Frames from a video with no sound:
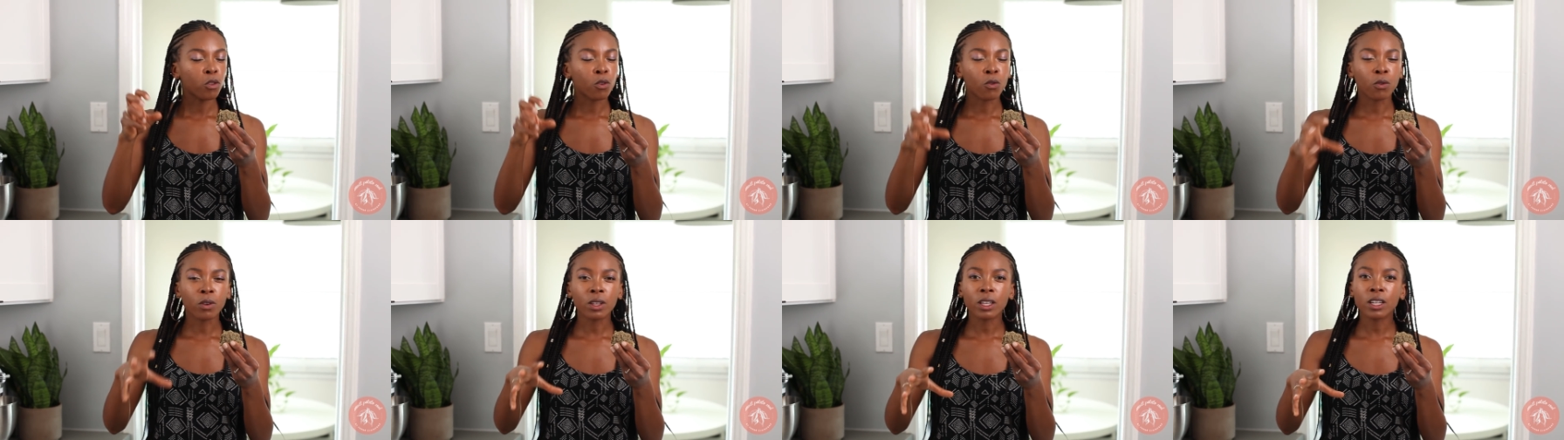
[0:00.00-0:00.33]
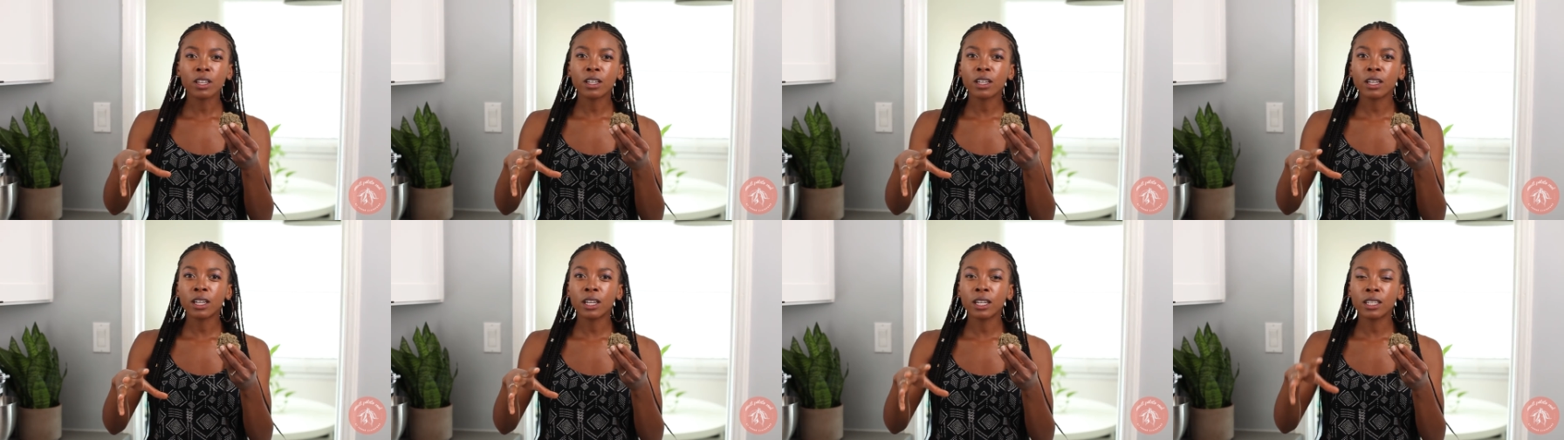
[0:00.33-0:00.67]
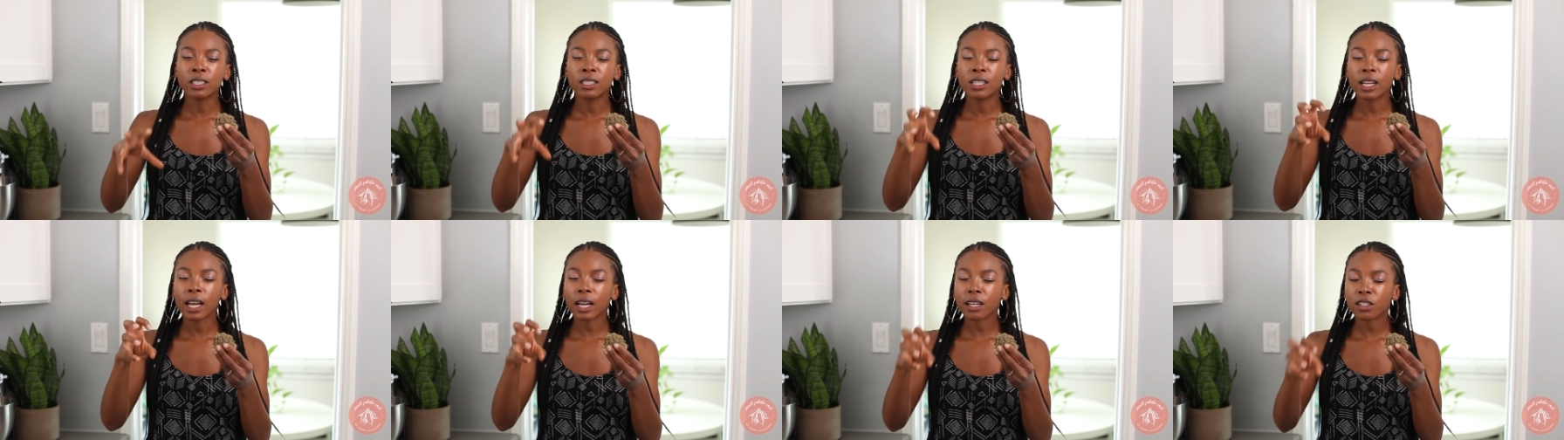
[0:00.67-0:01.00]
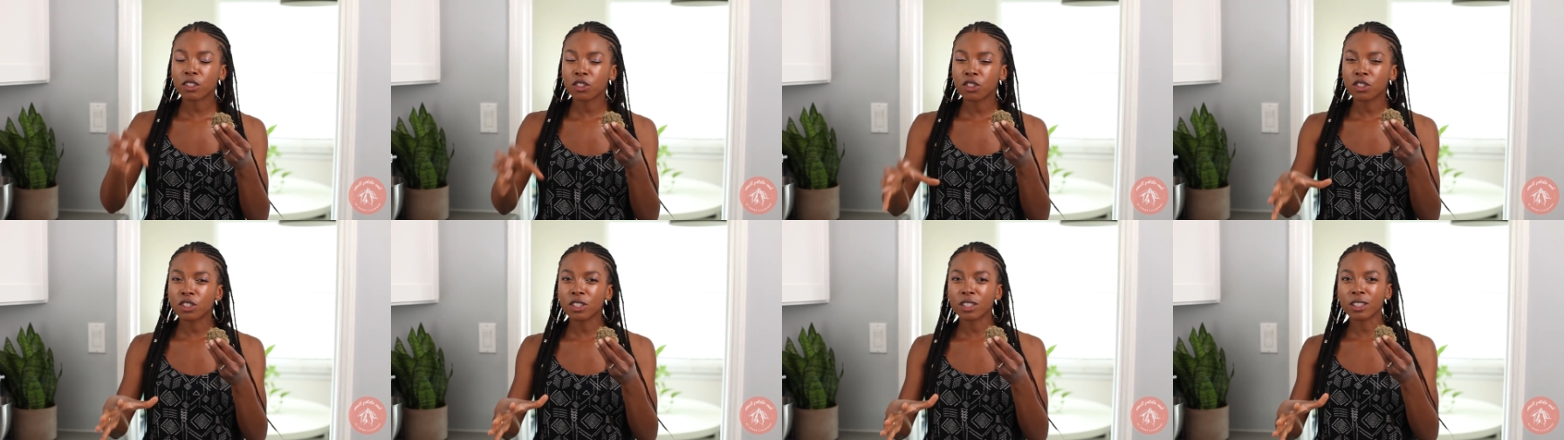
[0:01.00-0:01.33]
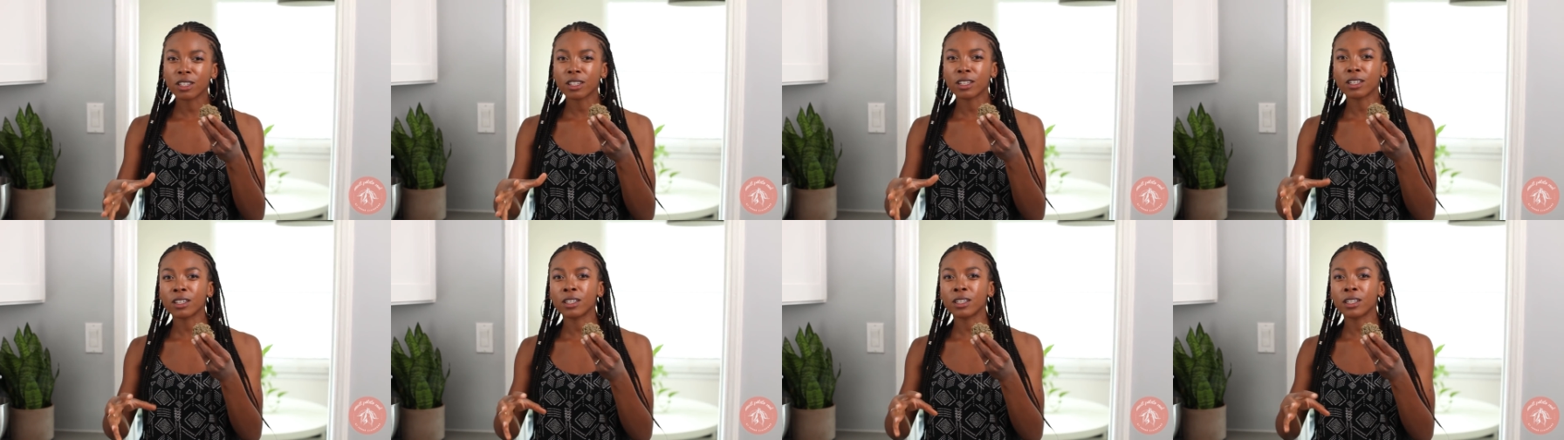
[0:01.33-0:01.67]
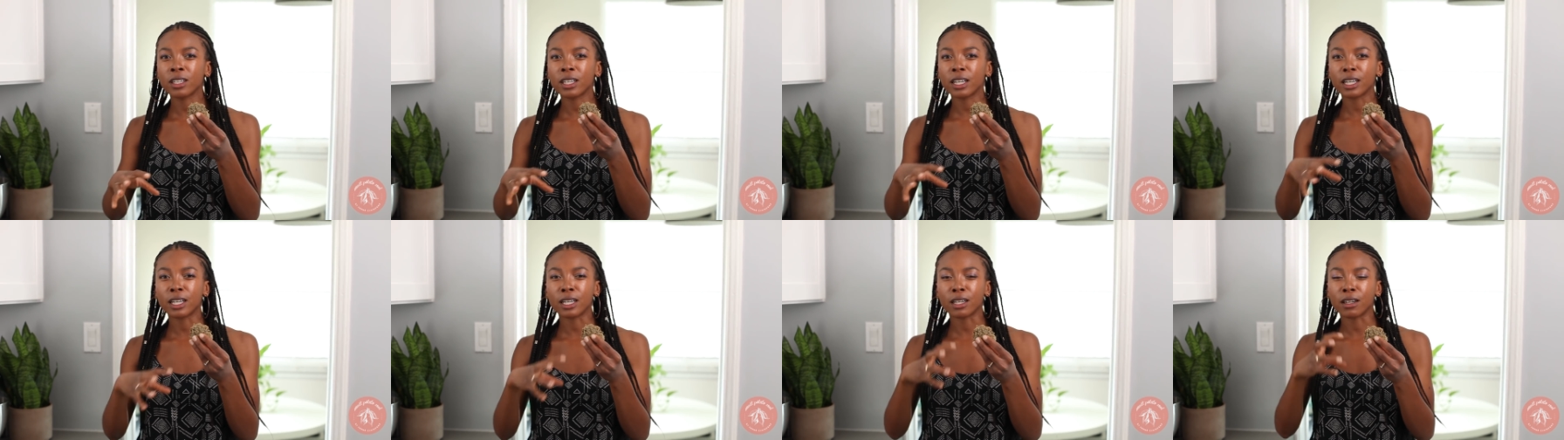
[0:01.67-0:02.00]
Really good texture
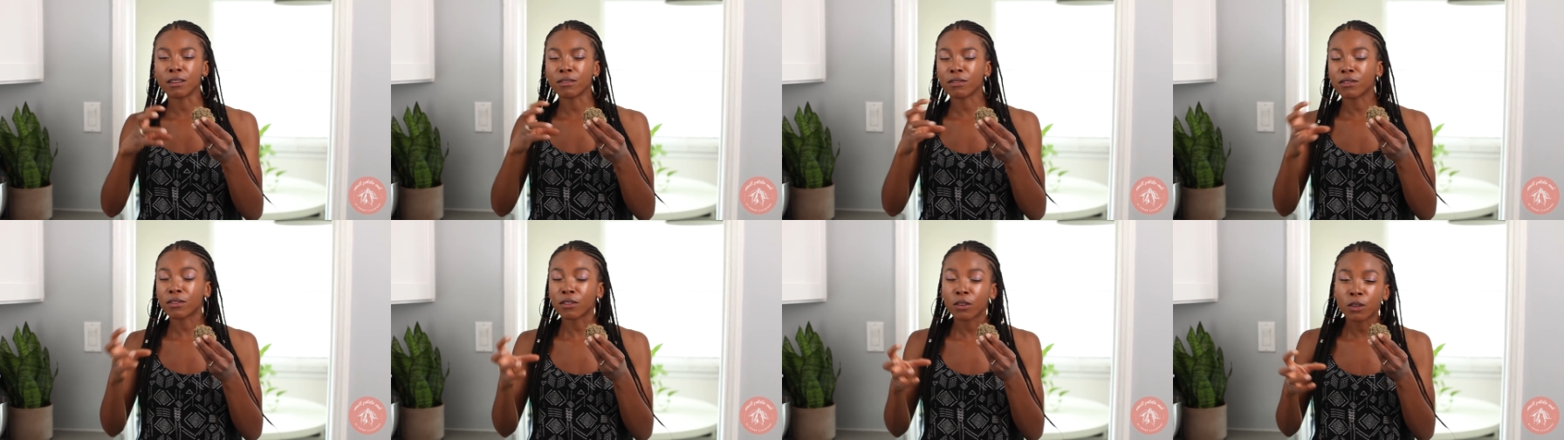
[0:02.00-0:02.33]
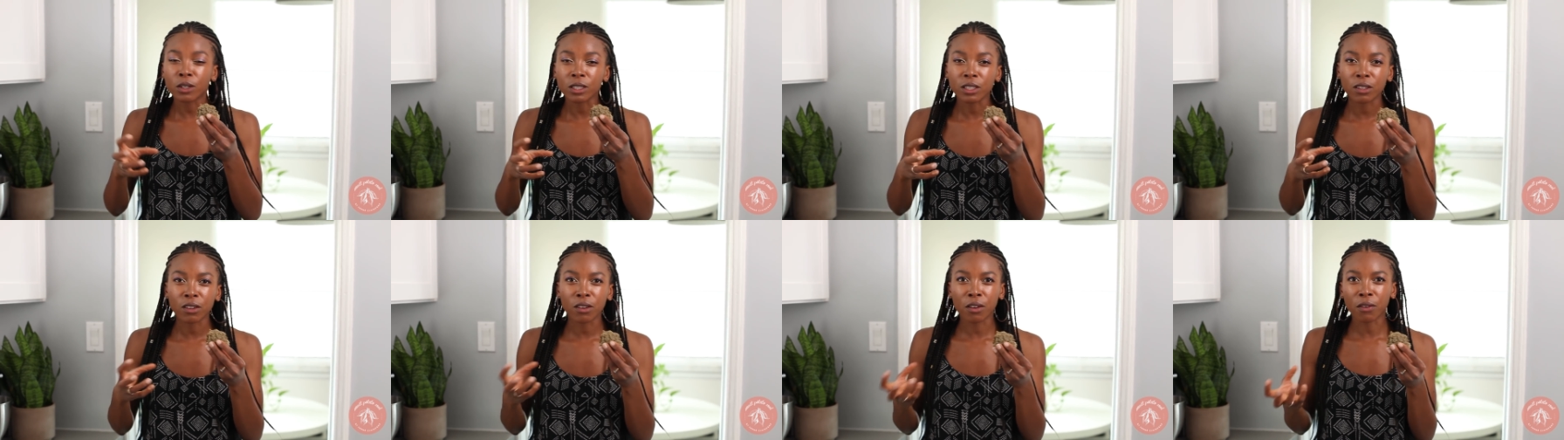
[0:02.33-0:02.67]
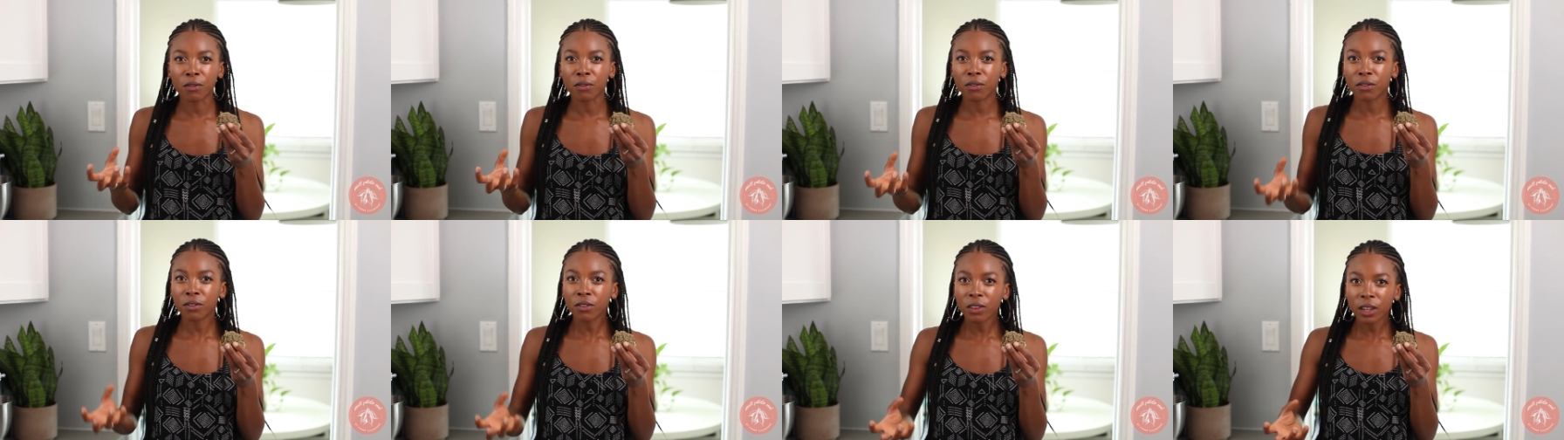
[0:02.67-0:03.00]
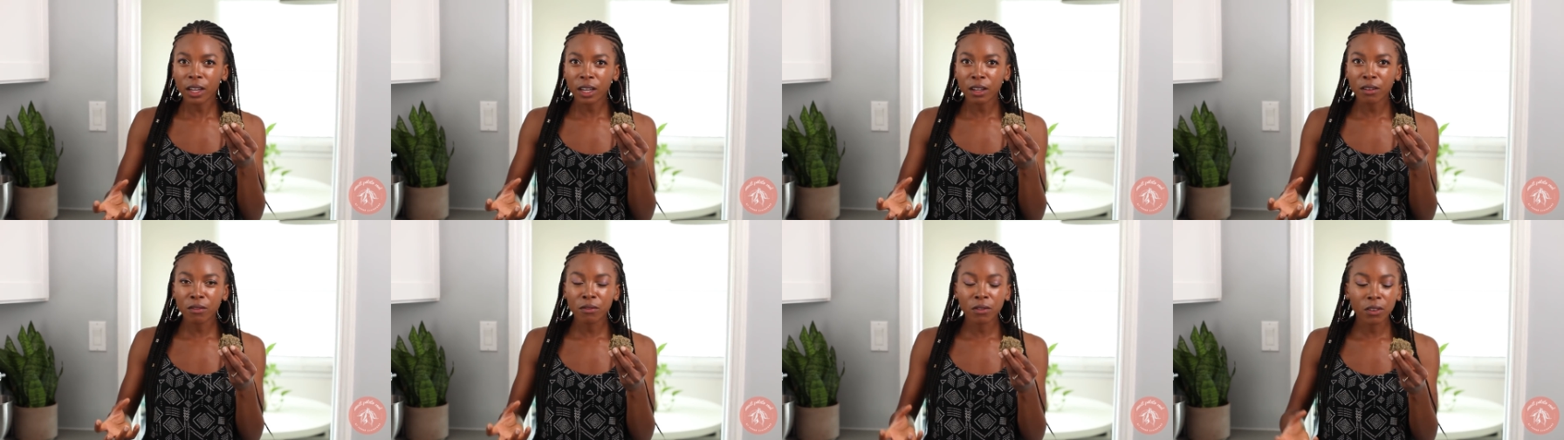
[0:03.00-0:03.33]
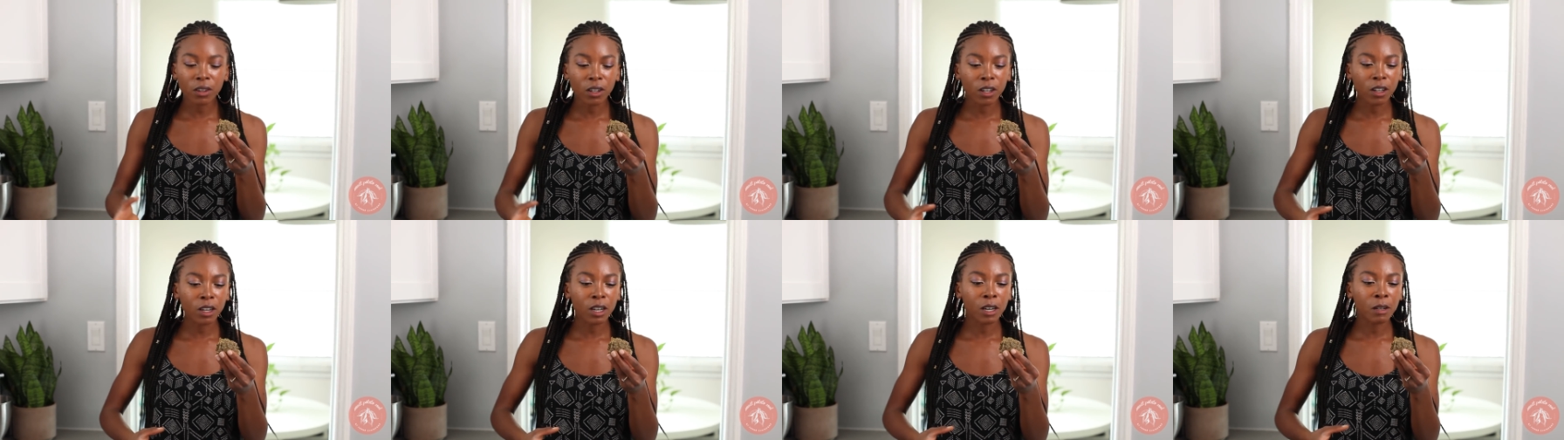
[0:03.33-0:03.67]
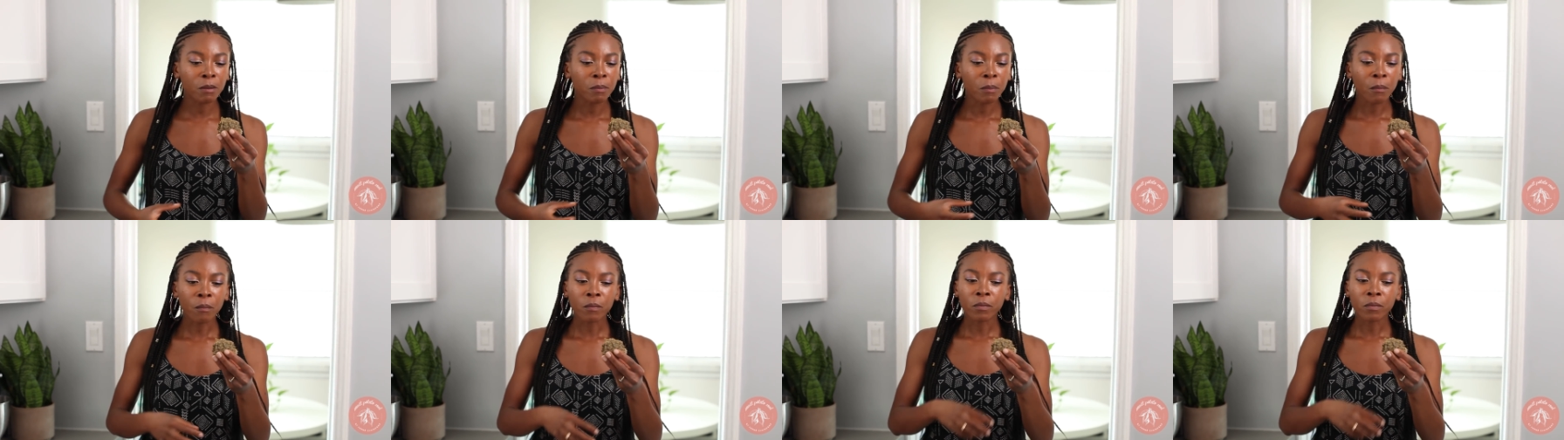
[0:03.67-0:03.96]
and of course the flavor,